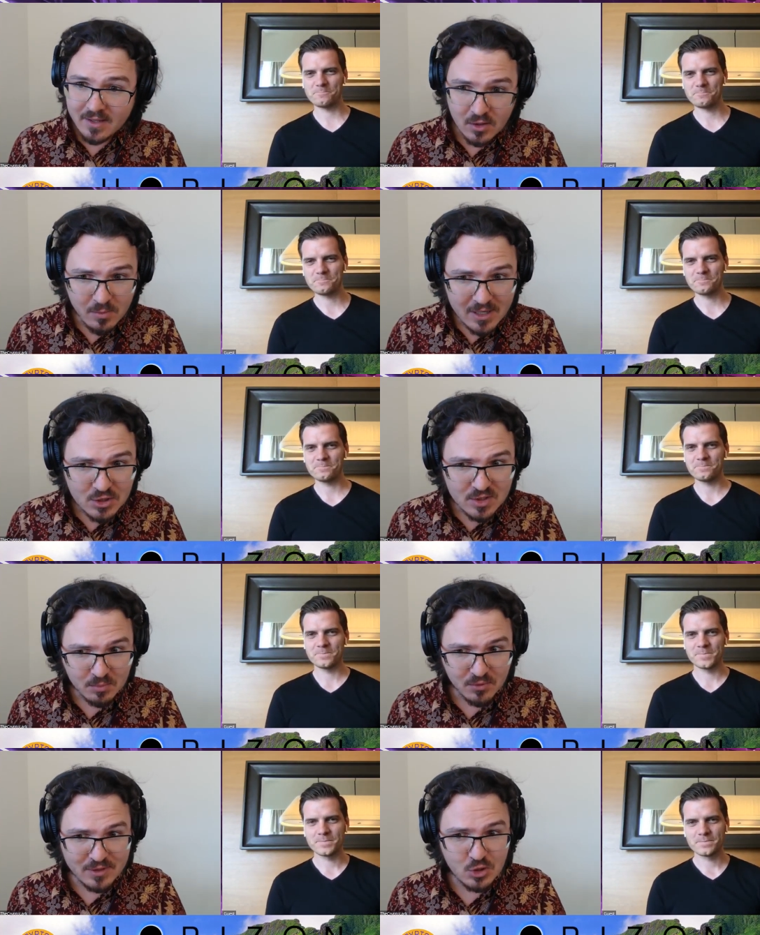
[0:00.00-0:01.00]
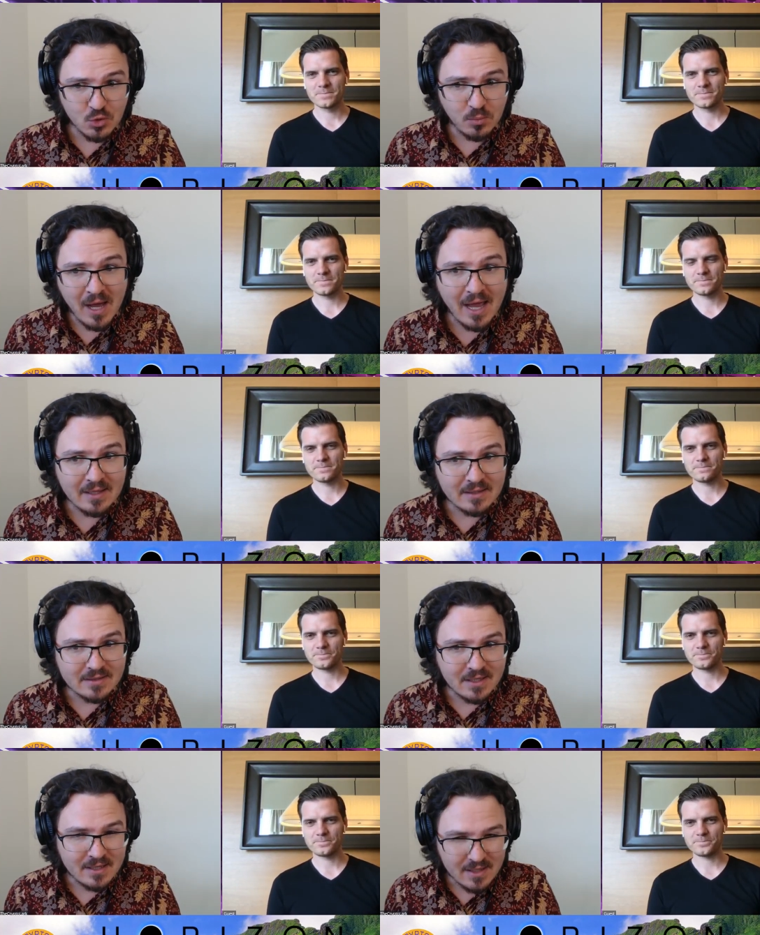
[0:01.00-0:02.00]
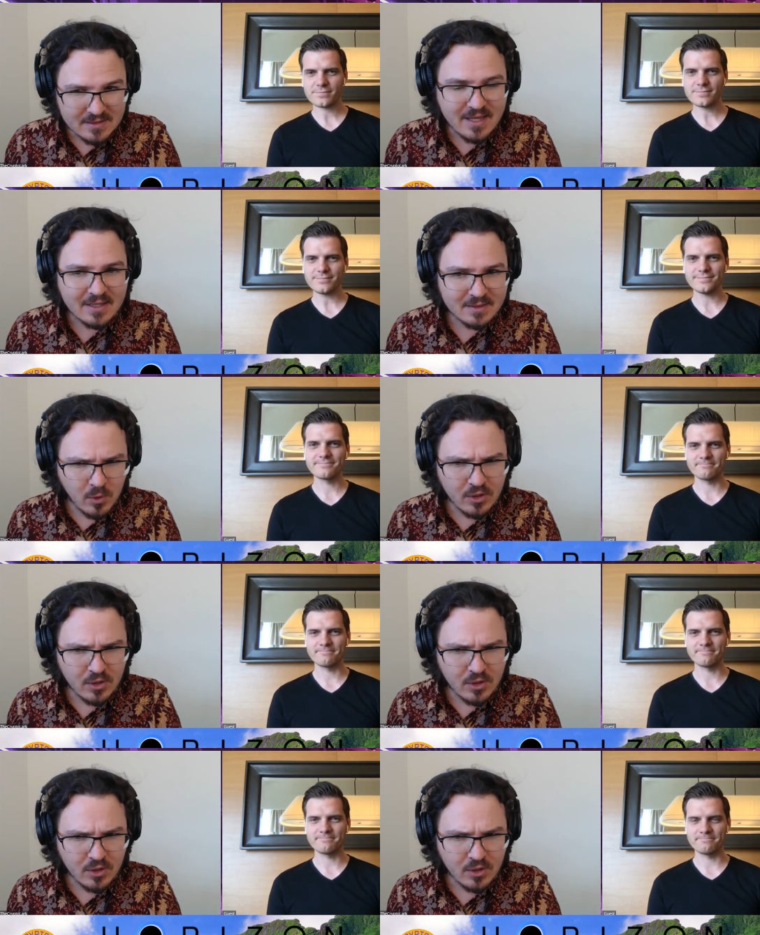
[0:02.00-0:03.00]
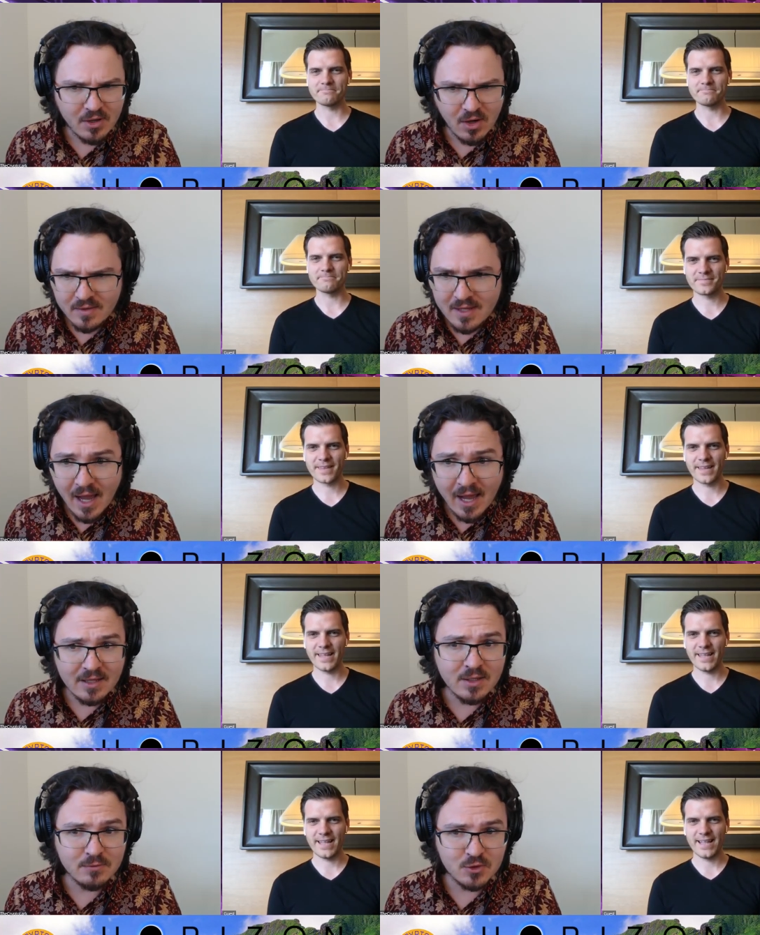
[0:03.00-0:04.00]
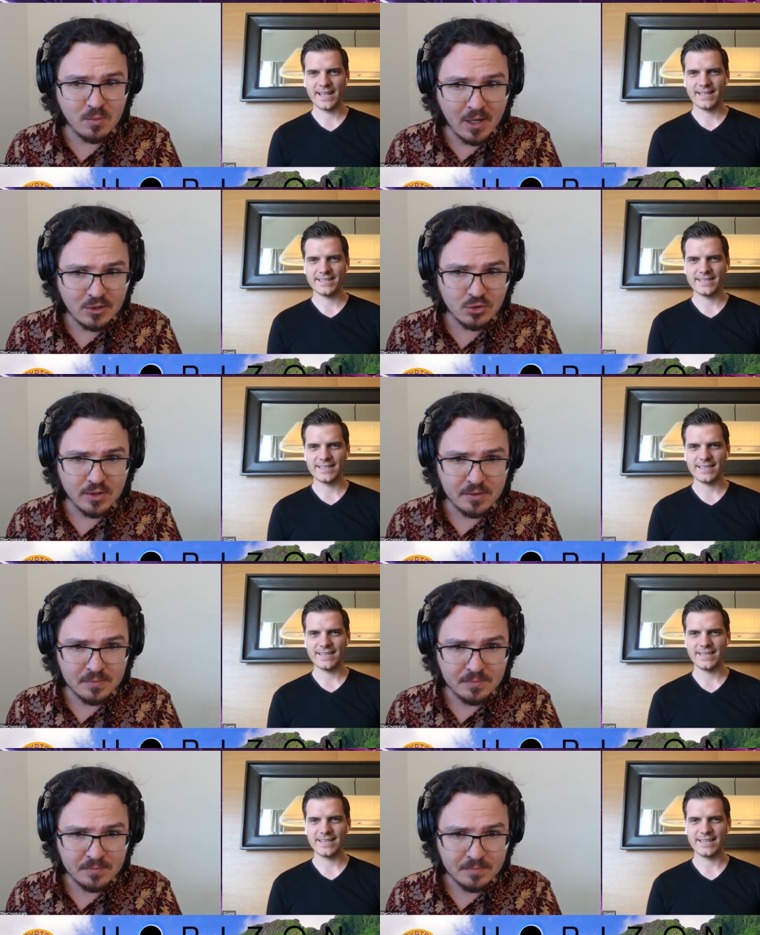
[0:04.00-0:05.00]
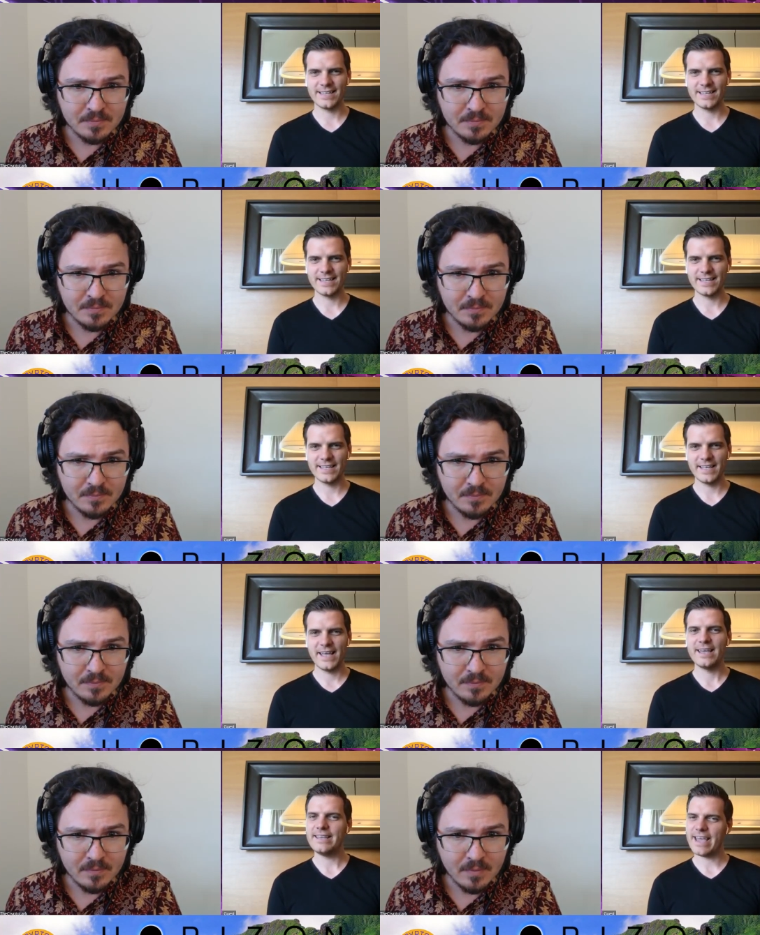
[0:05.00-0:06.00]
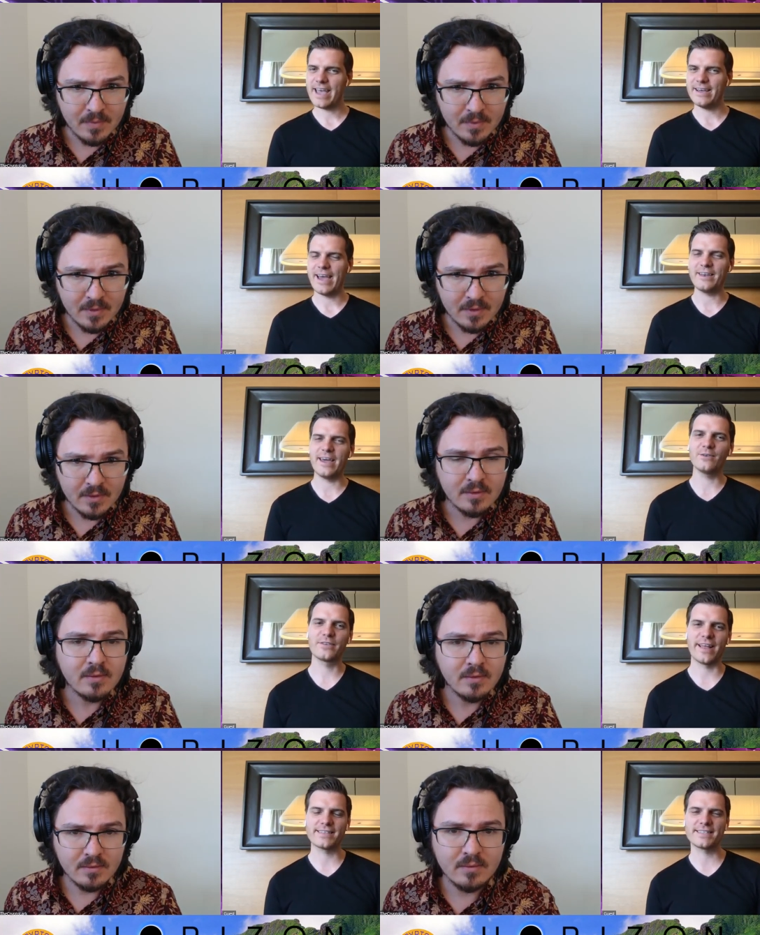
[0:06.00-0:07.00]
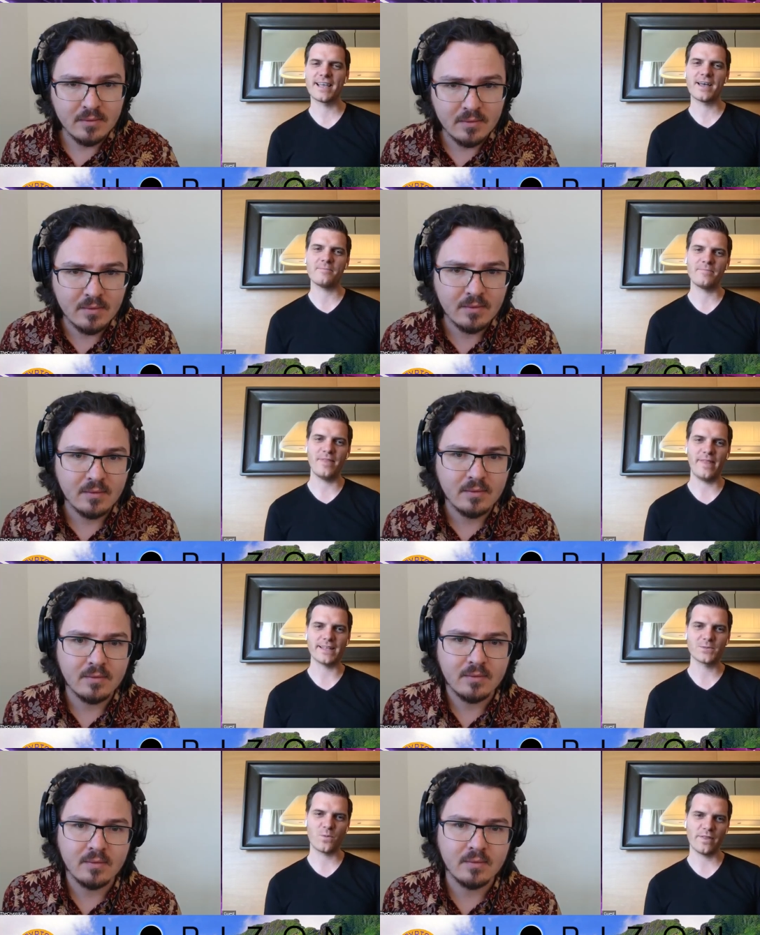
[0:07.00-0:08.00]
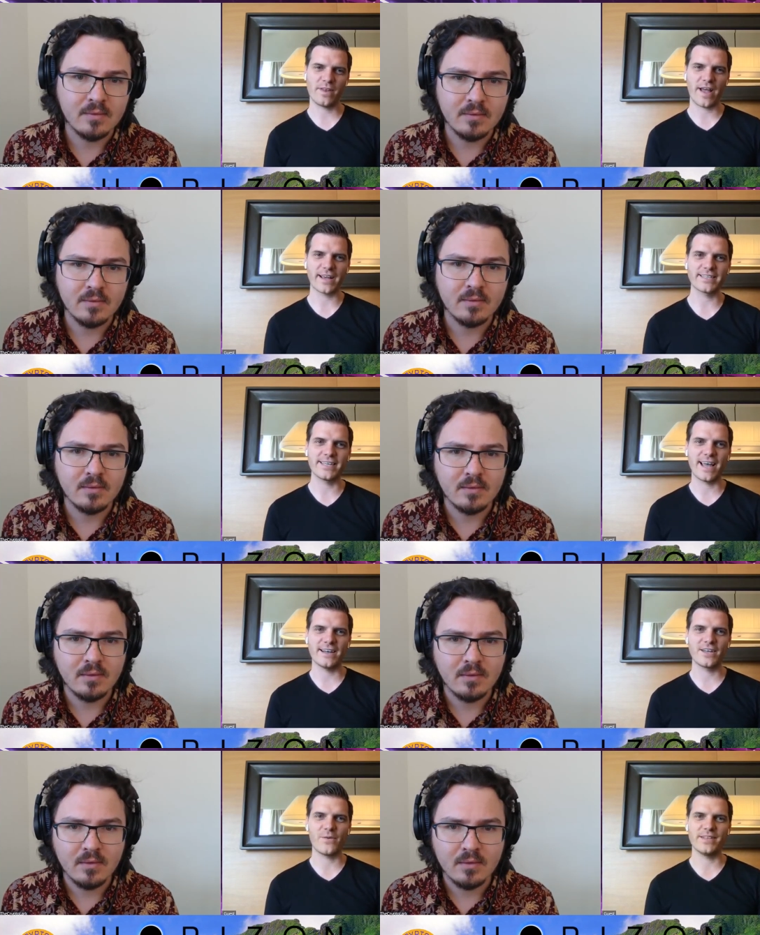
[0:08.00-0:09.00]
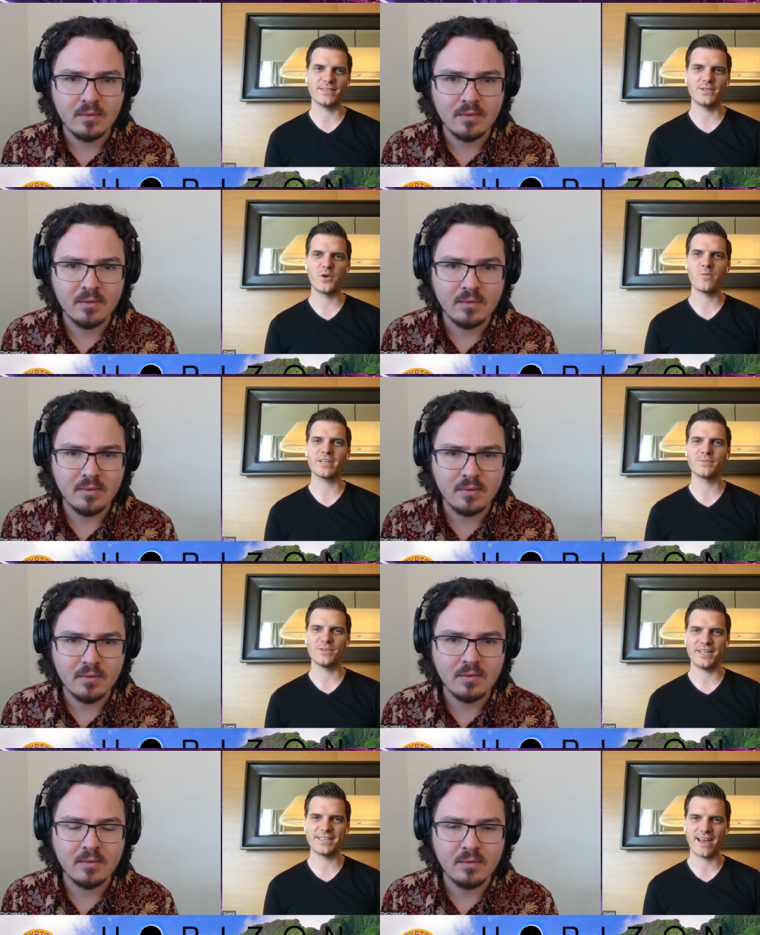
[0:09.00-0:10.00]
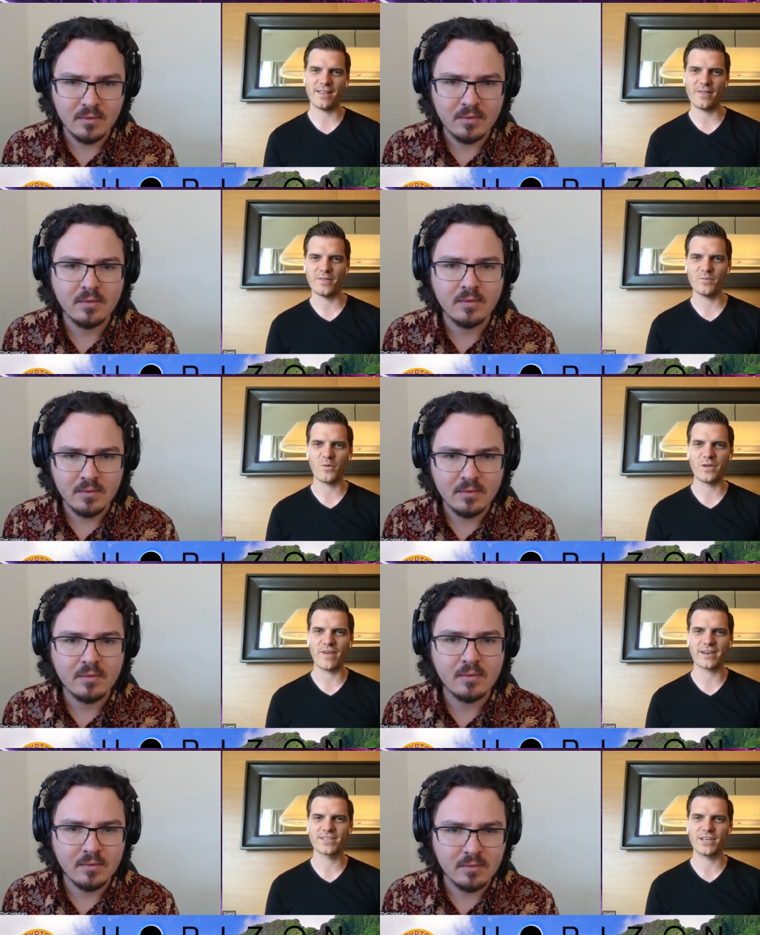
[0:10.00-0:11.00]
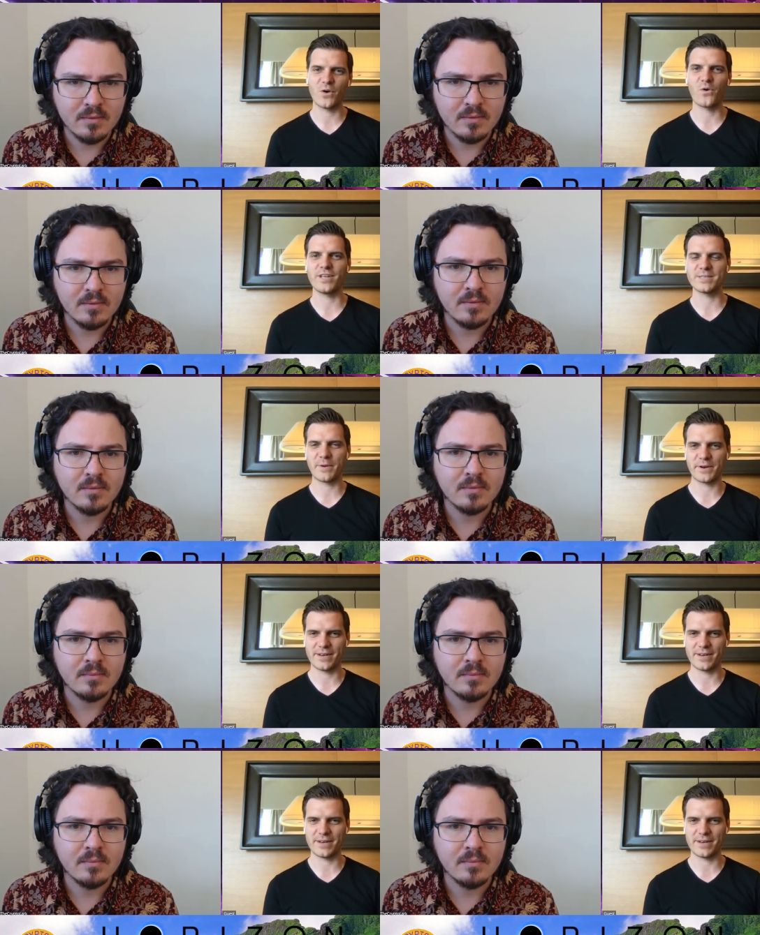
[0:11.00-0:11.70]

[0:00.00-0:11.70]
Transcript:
Speaker 1: you mentioned the provincial pilot. And is that what you're talking about on the island of Sumatra?
Speaker 2: Yeah, and, and look, that's um, that's one that I actually can't go into too much more detail other than what we've actually already spoken